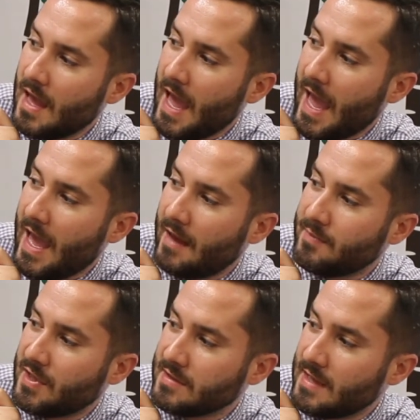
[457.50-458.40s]
And
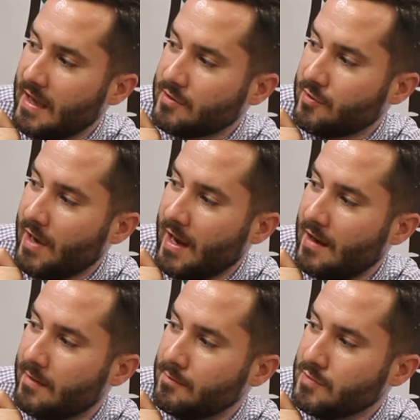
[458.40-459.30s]
because they had created
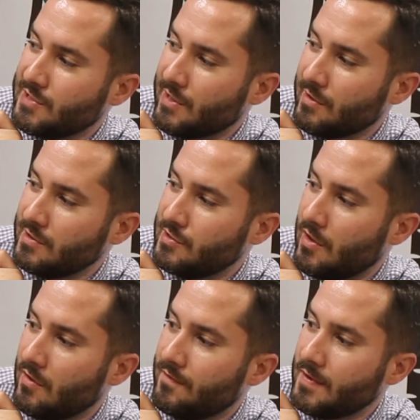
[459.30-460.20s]
him, Jerry and
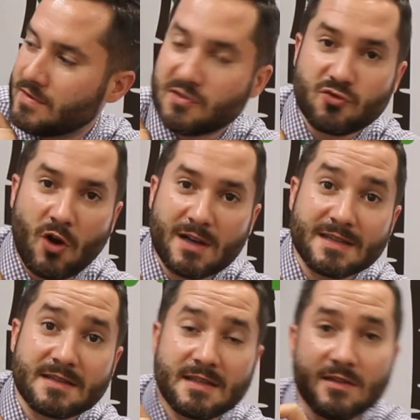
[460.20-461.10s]
Joe felt as strong as
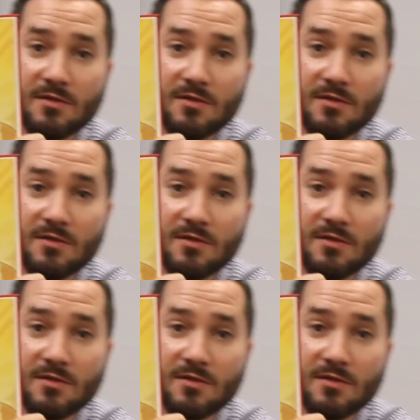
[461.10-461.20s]
steel